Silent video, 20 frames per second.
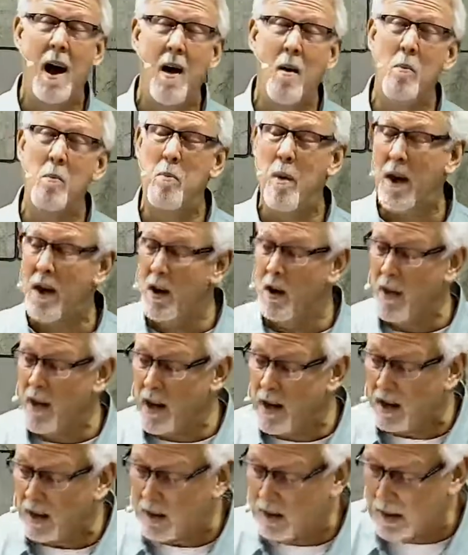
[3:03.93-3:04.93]
better than
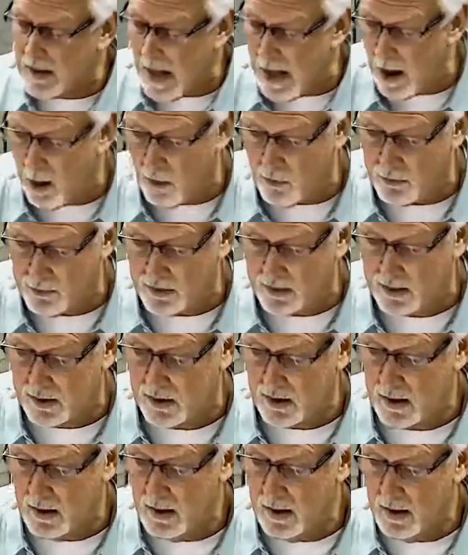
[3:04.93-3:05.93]
ourselves
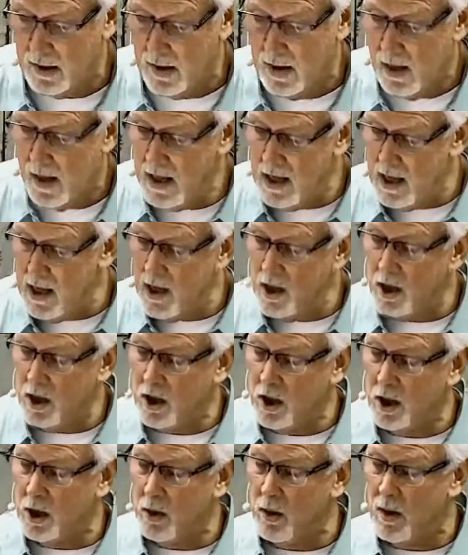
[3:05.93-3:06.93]
and he
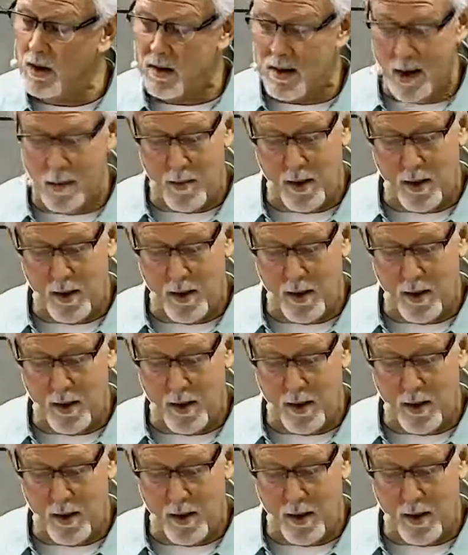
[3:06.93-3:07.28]
encouraged them.